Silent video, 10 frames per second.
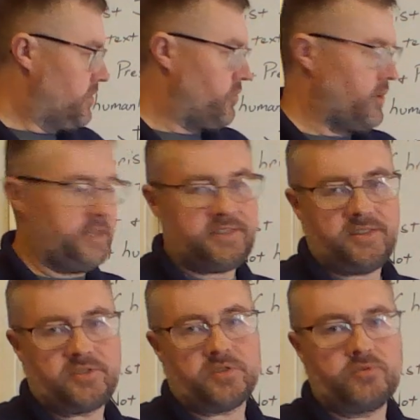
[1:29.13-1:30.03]

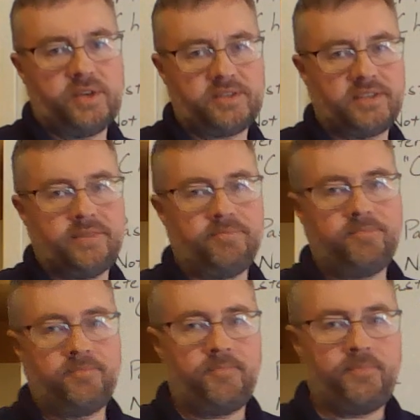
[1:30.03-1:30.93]
Christ is arisen.